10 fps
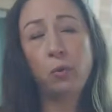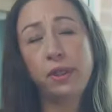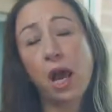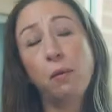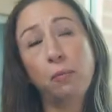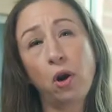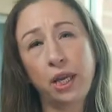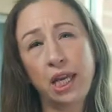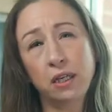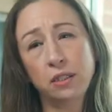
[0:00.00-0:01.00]
without
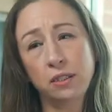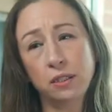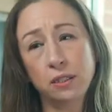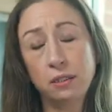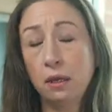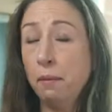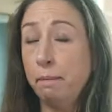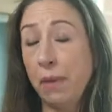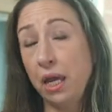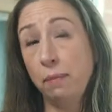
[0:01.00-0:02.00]
bronchiectasis
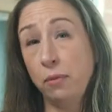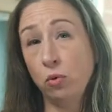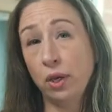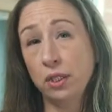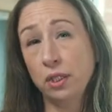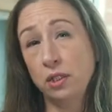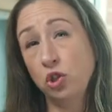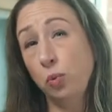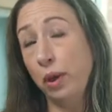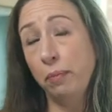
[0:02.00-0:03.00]
make mucus and
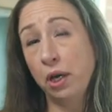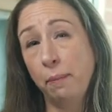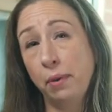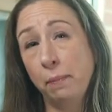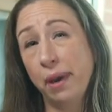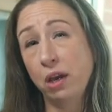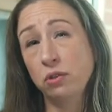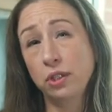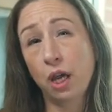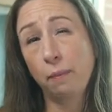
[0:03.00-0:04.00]
sweep it up in
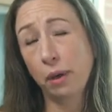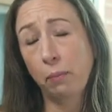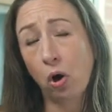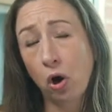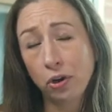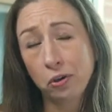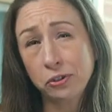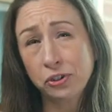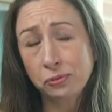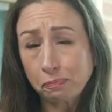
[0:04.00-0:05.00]
microscopic
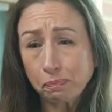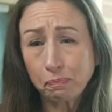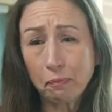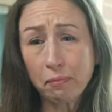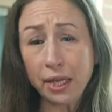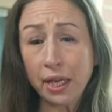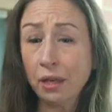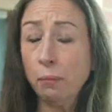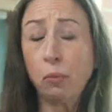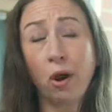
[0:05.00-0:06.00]
particles.
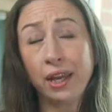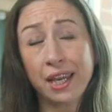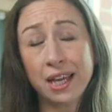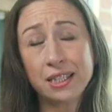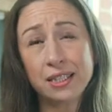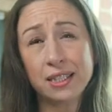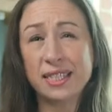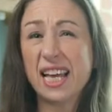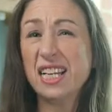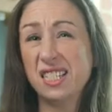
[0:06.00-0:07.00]
In bronchiectasis,
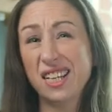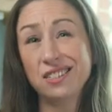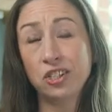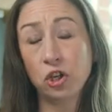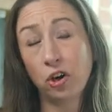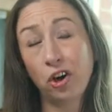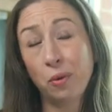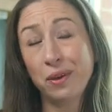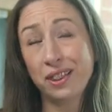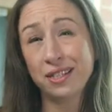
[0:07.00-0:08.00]
that doesn't occur
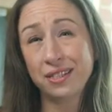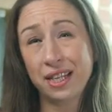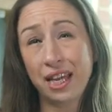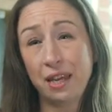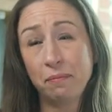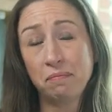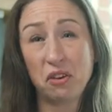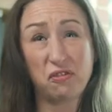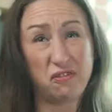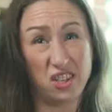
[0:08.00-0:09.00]
with the same
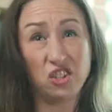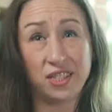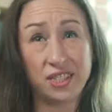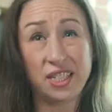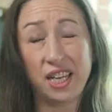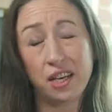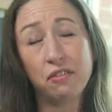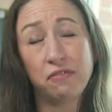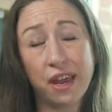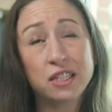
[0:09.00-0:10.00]
efficiency and
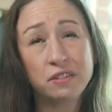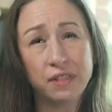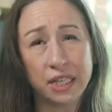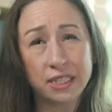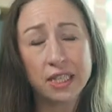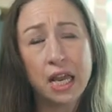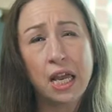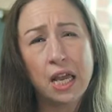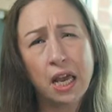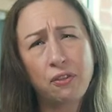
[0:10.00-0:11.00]
effectiveness.
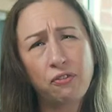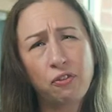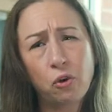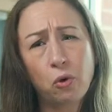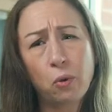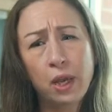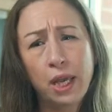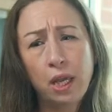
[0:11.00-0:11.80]
And so